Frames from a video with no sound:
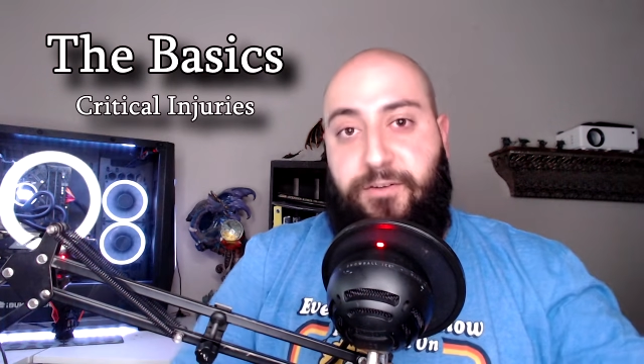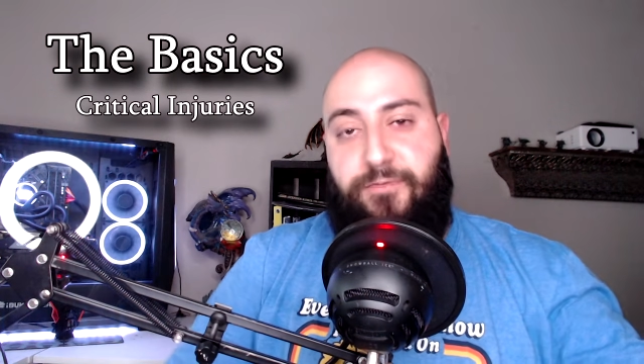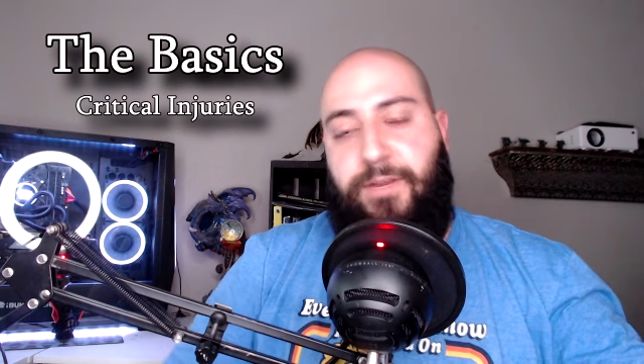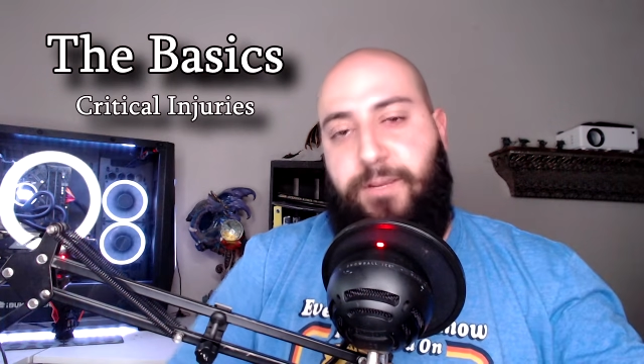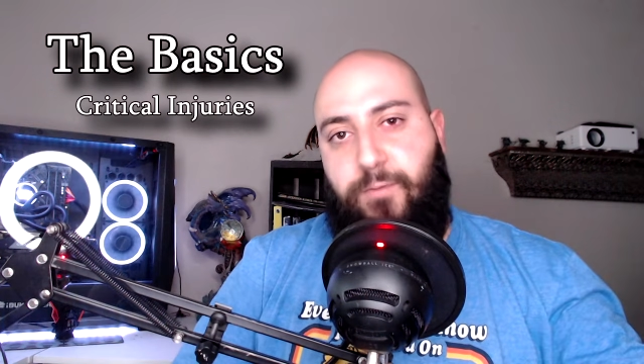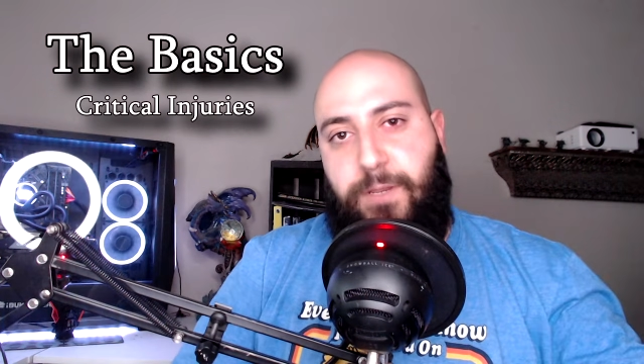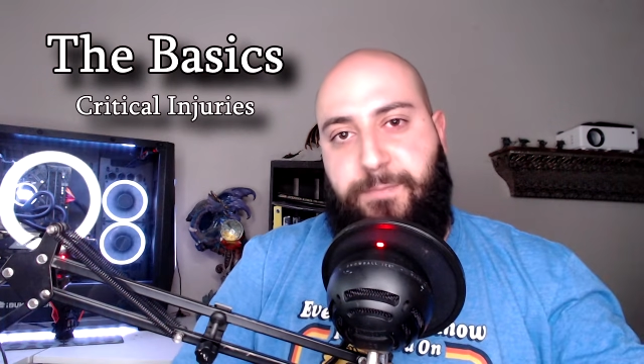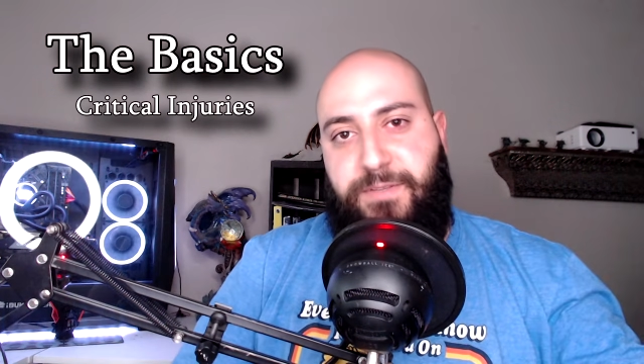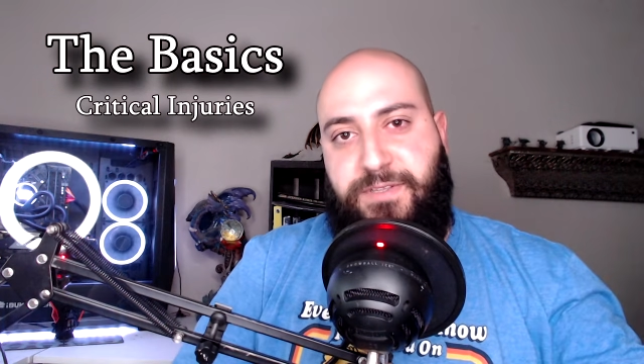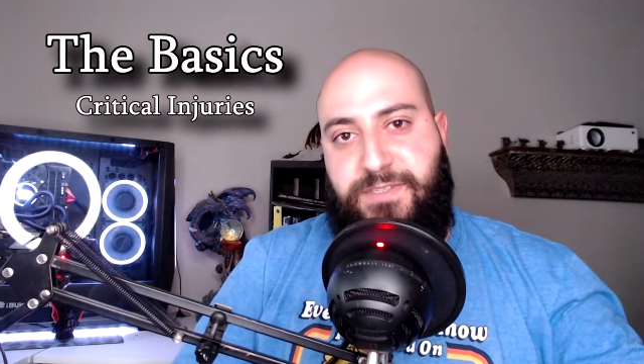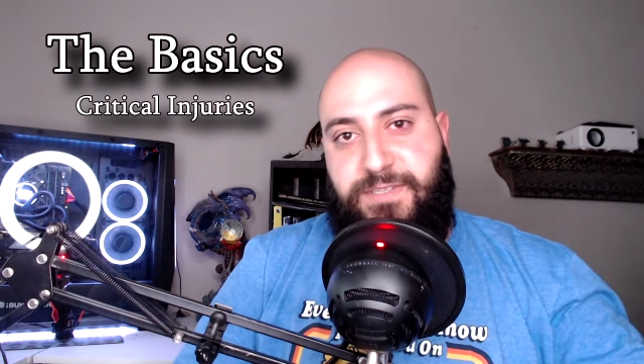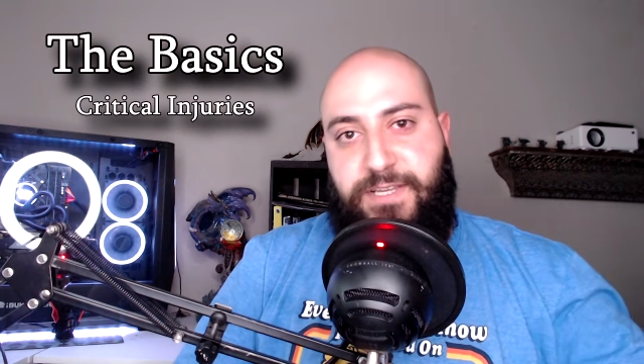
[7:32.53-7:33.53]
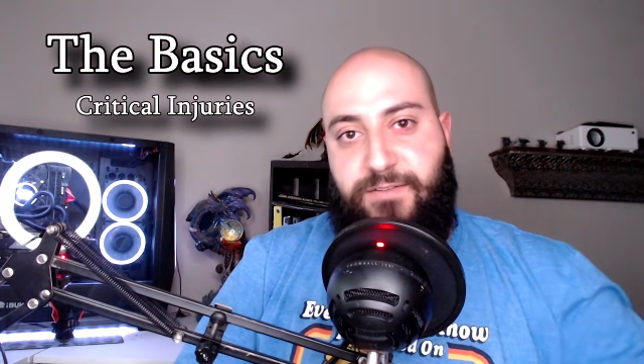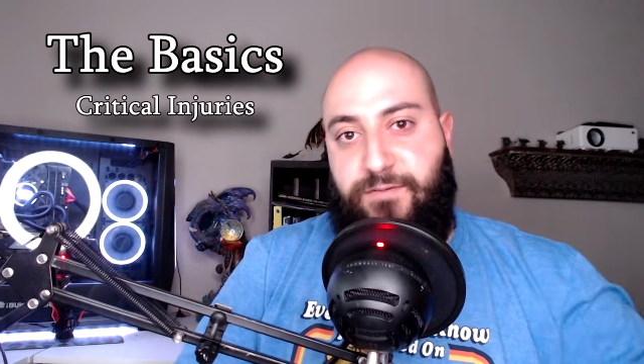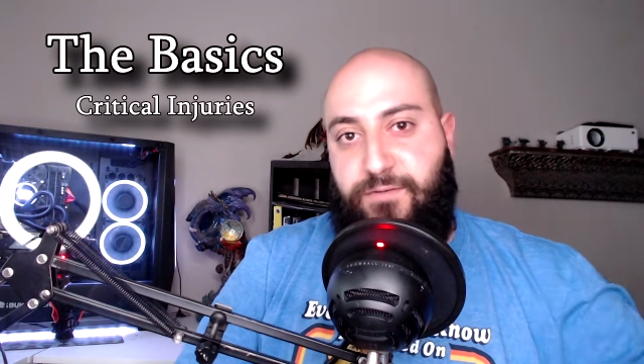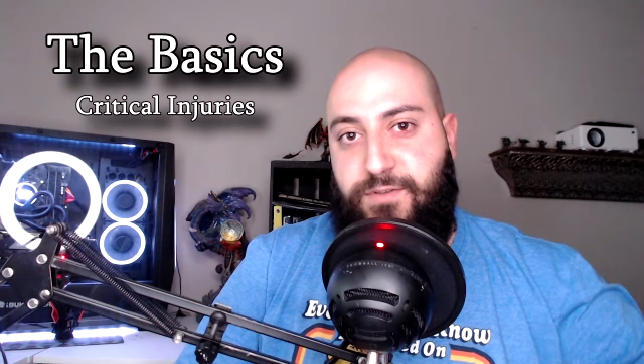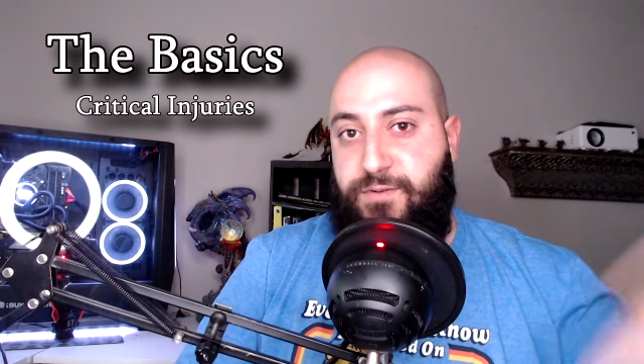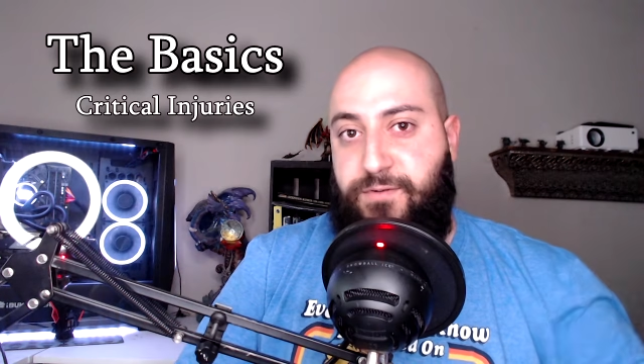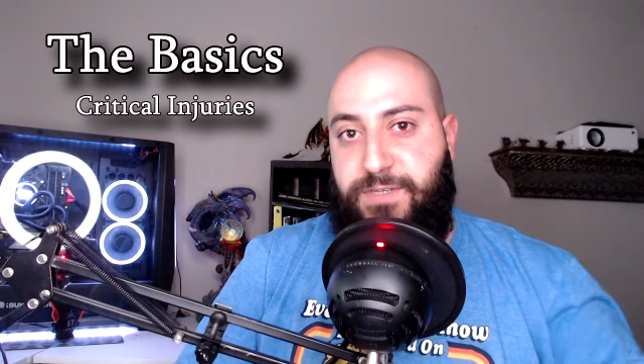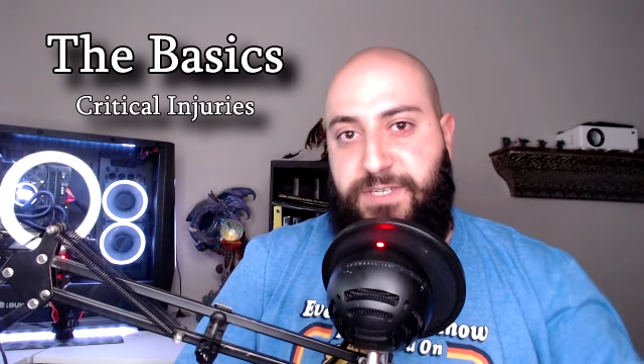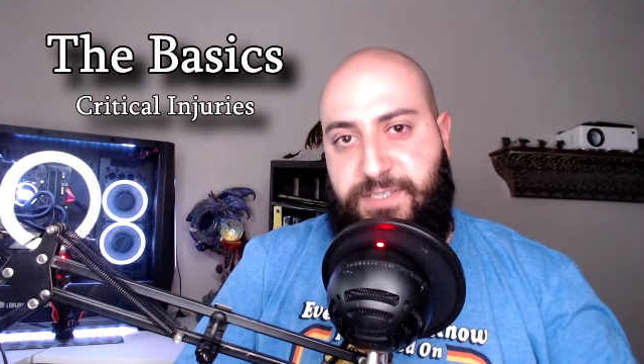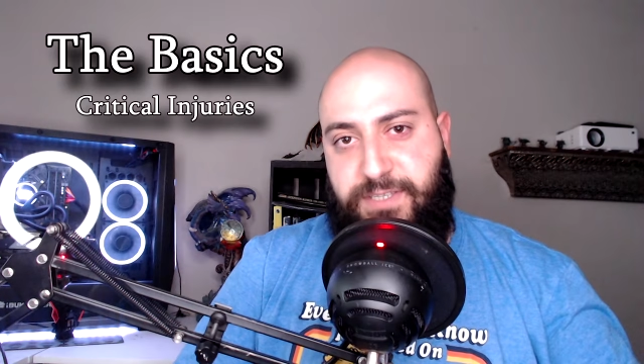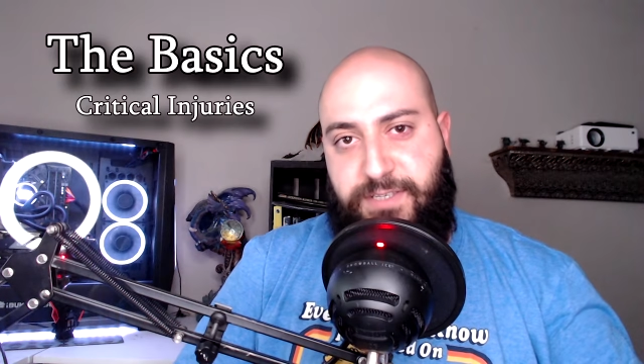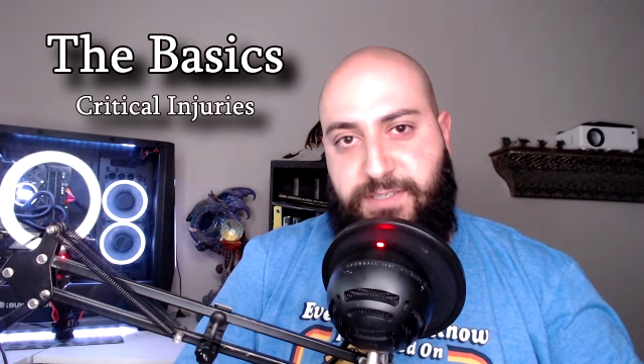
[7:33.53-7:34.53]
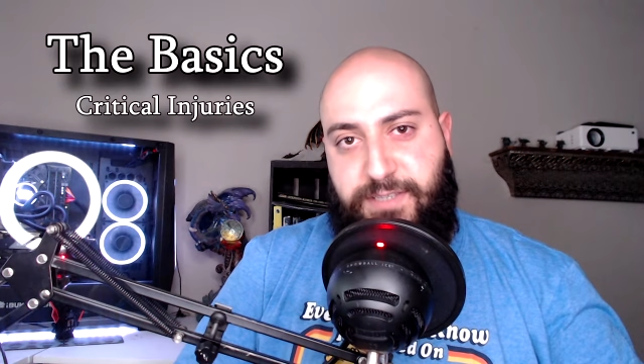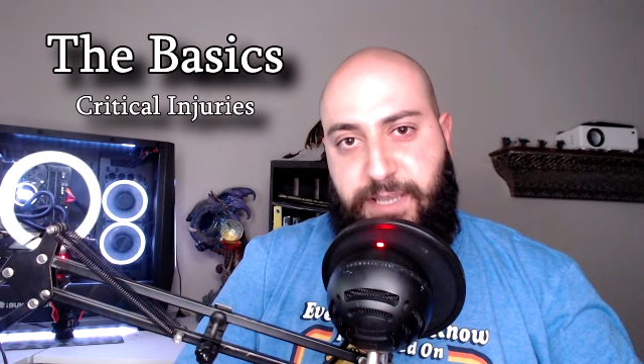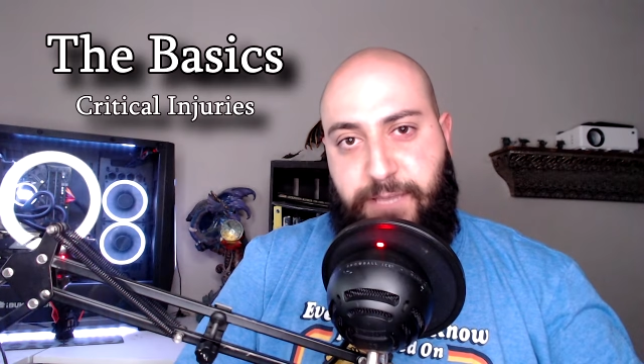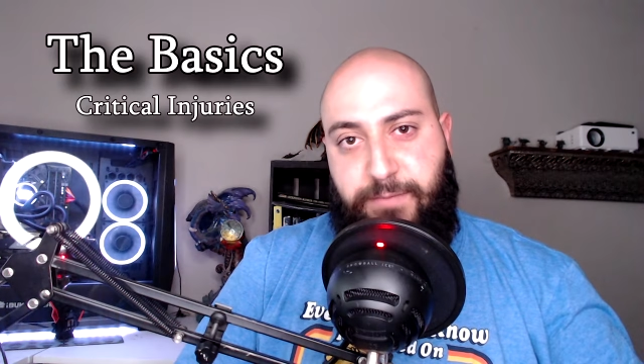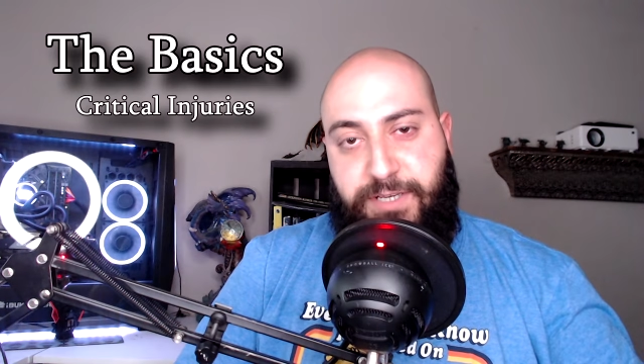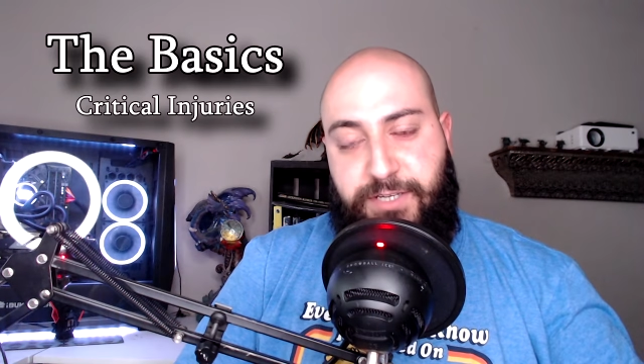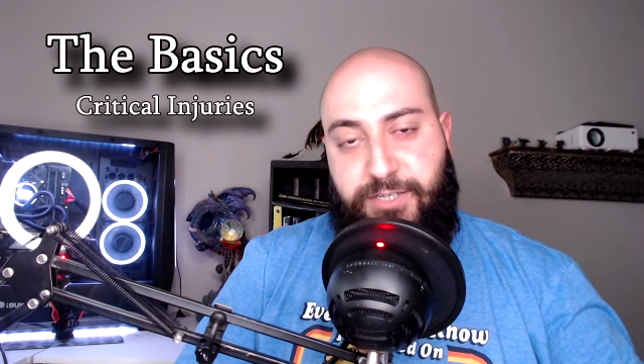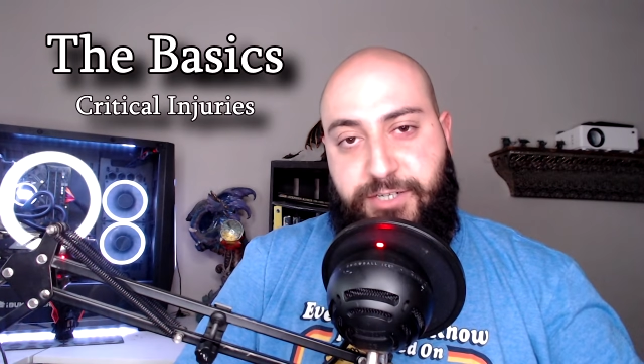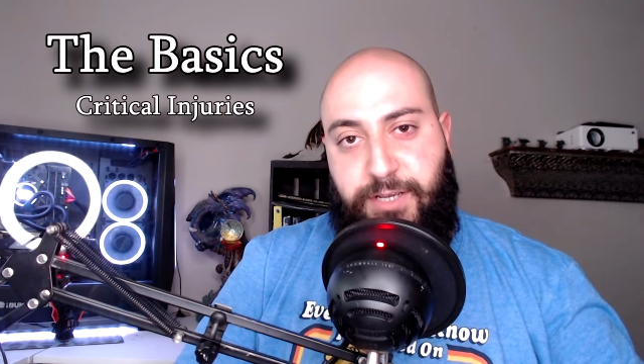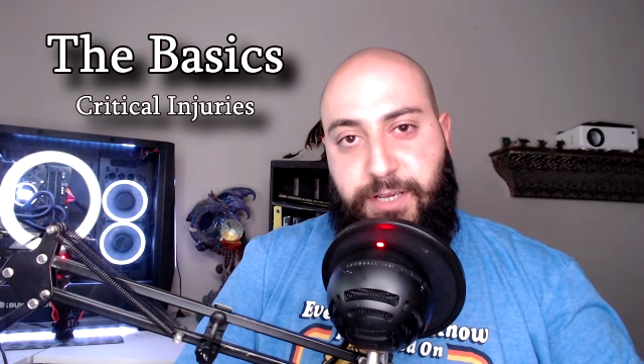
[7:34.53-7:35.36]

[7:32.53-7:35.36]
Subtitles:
rate weapons that do 2d6 damage